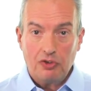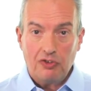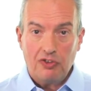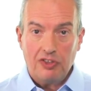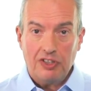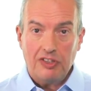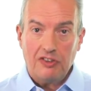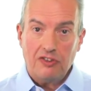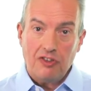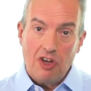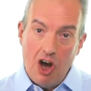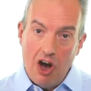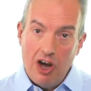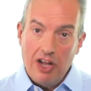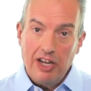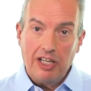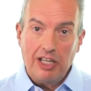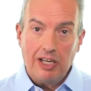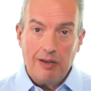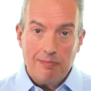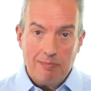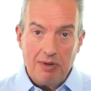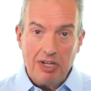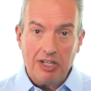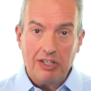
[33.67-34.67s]
for designing
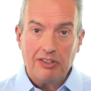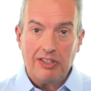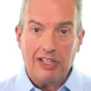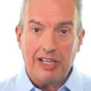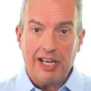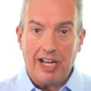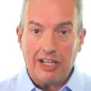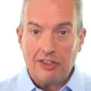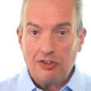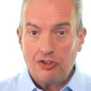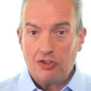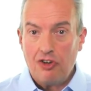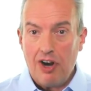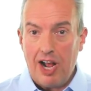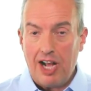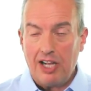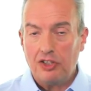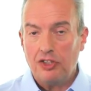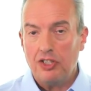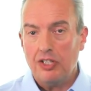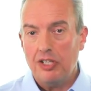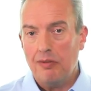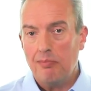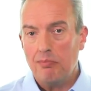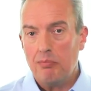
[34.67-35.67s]
and building
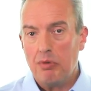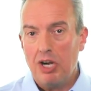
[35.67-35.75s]
extraction and